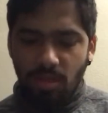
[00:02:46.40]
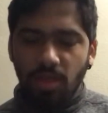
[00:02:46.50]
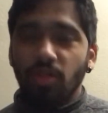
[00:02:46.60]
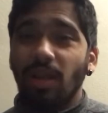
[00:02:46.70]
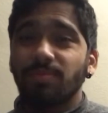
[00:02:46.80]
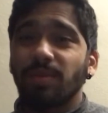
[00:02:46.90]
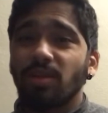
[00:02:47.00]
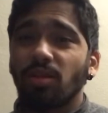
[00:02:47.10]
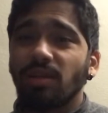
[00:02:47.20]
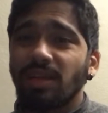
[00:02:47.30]
So last but
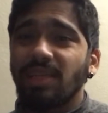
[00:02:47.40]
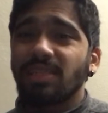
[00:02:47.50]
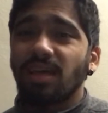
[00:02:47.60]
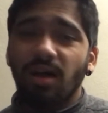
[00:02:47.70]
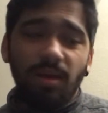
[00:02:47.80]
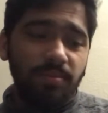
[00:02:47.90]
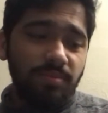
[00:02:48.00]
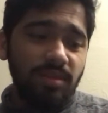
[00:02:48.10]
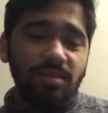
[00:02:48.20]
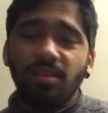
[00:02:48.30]
not the least,
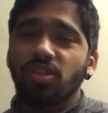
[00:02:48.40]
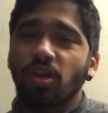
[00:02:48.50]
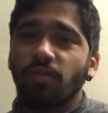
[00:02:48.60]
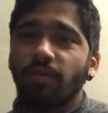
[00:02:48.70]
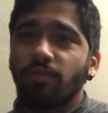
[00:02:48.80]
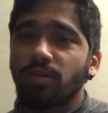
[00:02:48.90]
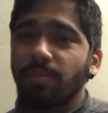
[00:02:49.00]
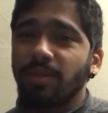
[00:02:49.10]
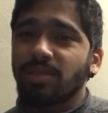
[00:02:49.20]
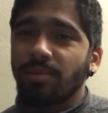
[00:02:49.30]
this is the shout out for the
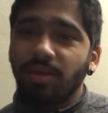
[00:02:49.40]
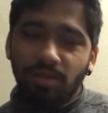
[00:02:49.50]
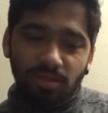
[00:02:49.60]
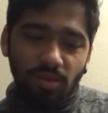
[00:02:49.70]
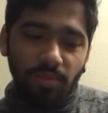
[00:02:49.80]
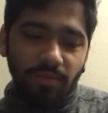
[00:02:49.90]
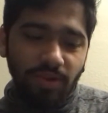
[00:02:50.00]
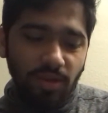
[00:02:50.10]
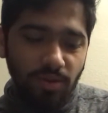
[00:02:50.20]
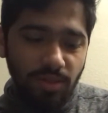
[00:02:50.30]
best commenters on my
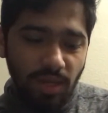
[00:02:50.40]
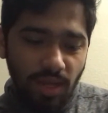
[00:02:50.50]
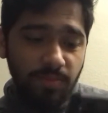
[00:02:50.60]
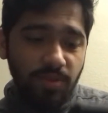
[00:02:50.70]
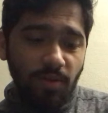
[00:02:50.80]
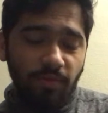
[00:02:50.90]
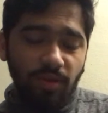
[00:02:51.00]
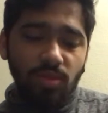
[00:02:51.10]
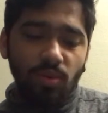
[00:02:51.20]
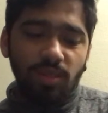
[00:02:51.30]
videos. So
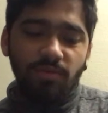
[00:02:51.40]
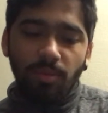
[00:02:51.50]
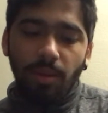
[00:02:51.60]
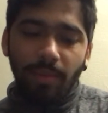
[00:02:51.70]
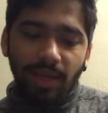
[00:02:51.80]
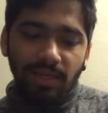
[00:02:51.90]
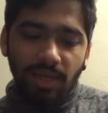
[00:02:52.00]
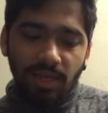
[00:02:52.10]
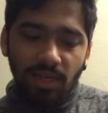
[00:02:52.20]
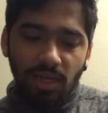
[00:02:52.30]
first one is from
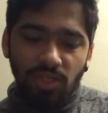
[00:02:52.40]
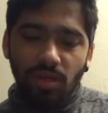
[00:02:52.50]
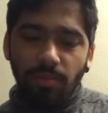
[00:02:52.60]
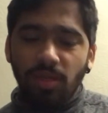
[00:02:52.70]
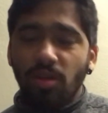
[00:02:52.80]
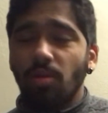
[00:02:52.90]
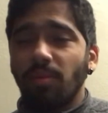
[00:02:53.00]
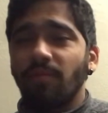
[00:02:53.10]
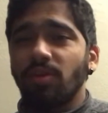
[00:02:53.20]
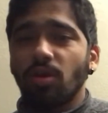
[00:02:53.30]
Amanda, and she commented on
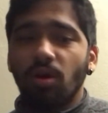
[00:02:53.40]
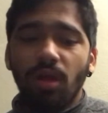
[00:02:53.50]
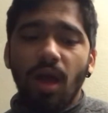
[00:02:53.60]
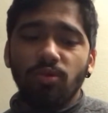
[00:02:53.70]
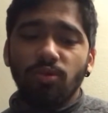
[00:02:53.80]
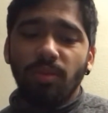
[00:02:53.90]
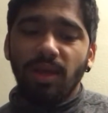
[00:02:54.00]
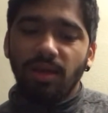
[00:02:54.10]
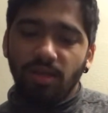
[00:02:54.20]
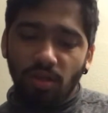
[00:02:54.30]
my video on how to make
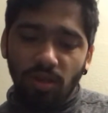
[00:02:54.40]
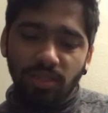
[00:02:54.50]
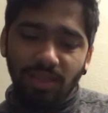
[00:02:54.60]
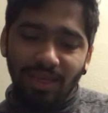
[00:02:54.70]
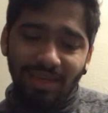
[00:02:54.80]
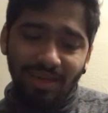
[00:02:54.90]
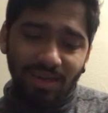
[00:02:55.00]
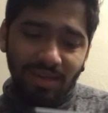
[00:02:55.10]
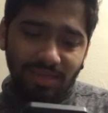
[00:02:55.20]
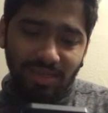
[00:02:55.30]
$100 a day.
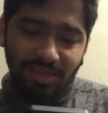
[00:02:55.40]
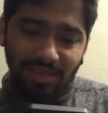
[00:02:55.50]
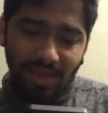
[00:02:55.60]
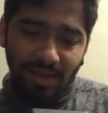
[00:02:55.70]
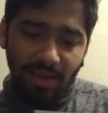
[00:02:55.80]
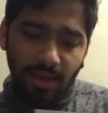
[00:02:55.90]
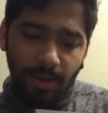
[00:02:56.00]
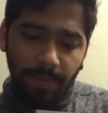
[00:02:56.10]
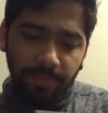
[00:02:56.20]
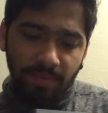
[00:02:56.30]
She said,
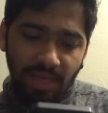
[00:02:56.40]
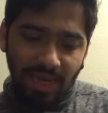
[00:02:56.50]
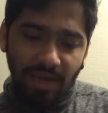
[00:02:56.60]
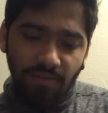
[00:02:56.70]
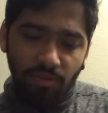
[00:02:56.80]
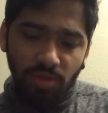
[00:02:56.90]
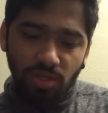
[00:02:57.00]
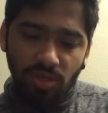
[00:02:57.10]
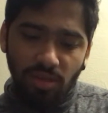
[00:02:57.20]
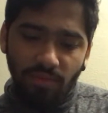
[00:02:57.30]
great
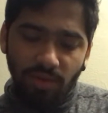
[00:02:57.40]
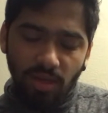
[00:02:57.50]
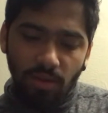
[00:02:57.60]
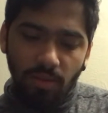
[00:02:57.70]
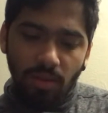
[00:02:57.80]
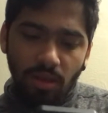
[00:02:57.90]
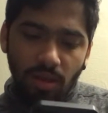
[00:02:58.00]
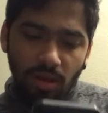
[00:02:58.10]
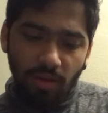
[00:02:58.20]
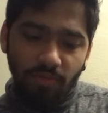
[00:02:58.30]
information in the video,
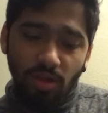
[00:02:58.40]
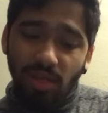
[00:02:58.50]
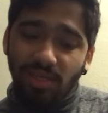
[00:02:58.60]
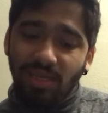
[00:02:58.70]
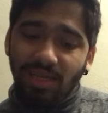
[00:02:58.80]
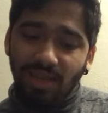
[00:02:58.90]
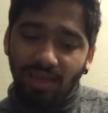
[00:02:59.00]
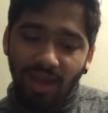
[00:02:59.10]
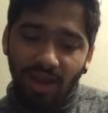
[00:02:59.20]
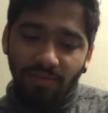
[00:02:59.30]
love your content and
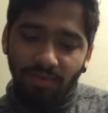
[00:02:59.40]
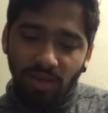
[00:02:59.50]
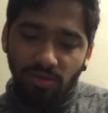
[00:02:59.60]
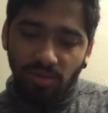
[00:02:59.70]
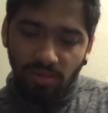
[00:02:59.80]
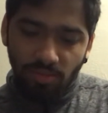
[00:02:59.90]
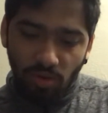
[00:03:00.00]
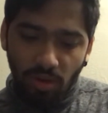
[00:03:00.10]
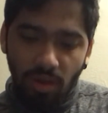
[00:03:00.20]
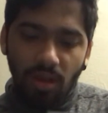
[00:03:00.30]
can't wait to see
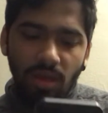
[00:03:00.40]
more.